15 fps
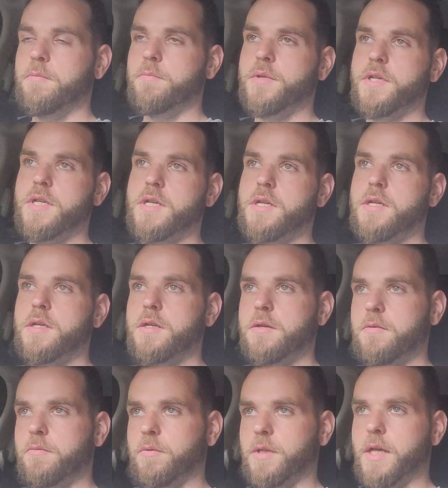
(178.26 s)
Be
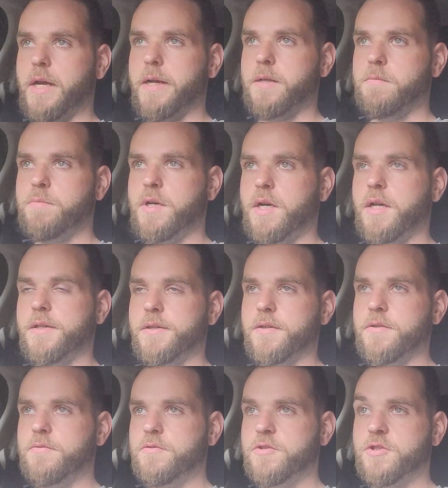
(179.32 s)
reliant
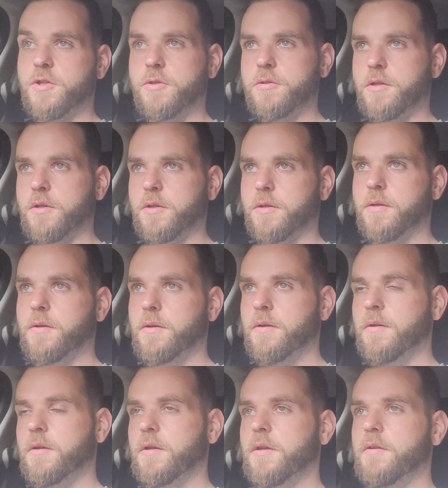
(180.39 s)
upon solar
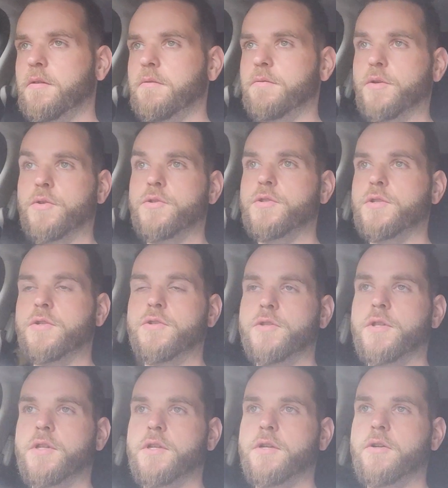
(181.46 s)
versus
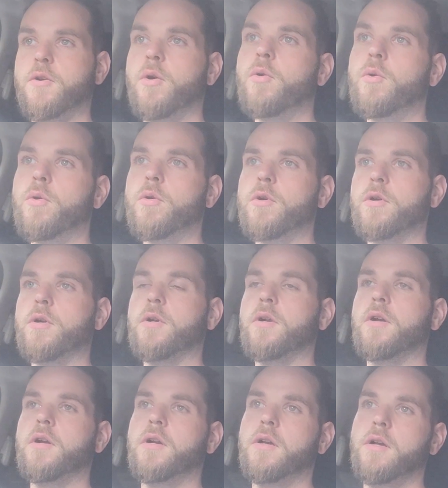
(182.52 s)
the core